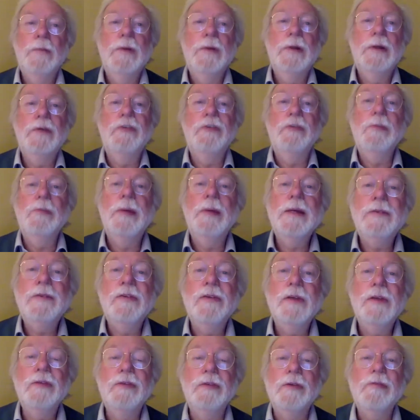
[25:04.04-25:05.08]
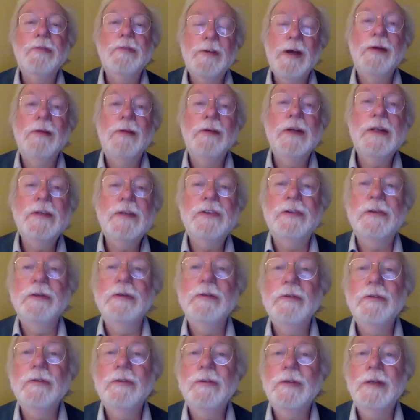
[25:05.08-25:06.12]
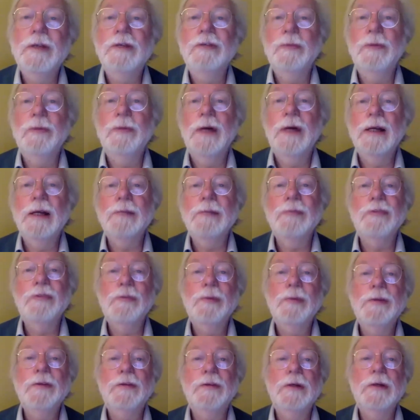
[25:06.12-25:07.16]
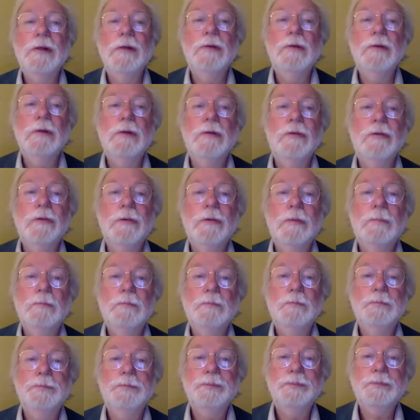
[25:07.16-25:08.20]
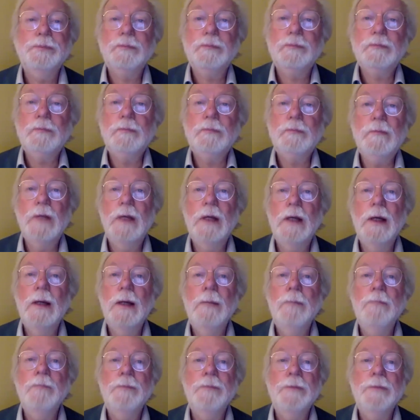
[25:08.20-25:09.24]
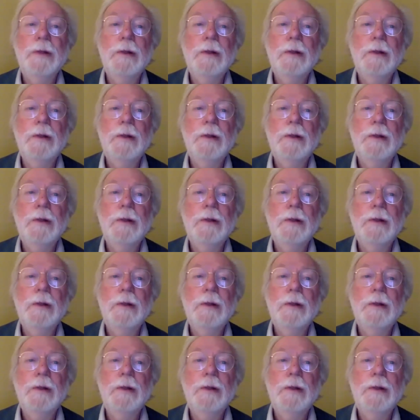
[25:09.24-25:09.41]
is the base, is the foundations. That's what Adam Smith noticed. One